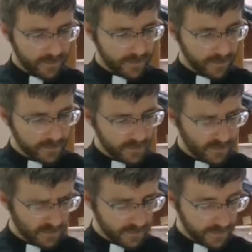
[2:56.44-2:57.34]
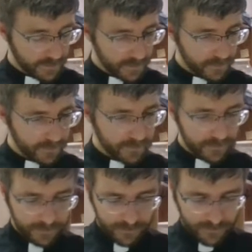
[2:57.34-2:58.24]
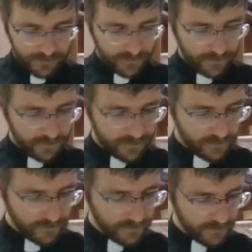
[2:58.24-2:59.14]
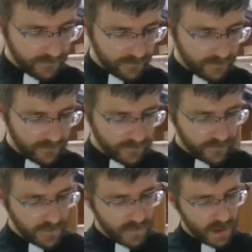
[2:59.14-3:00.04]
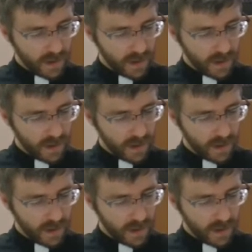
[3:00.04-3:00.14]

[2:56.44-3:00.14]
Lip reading: (no one is talking)